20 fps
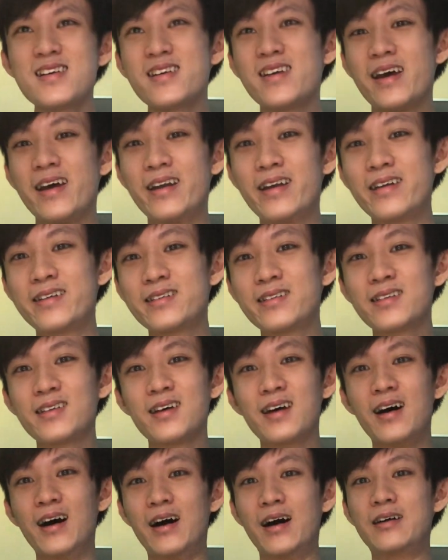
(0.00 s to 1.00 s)
And then
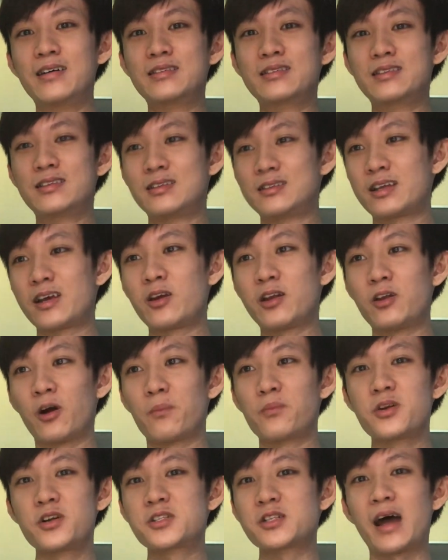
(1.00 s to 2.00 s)
the day in
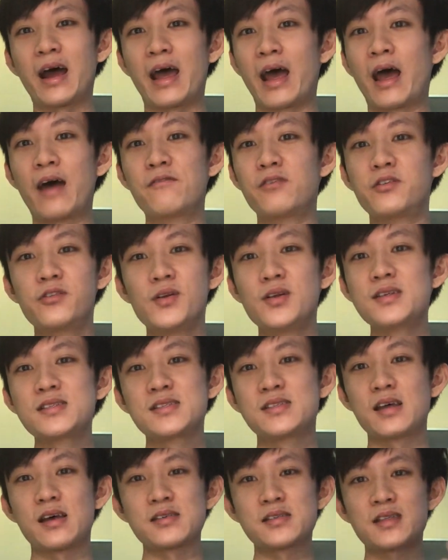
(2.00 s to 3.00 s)
operation, I haven't really
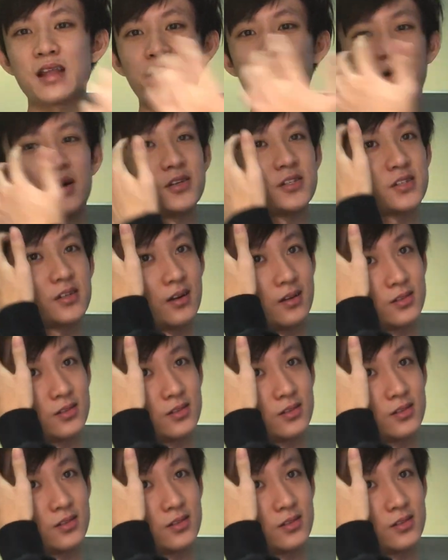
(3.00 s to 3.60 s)
slept much.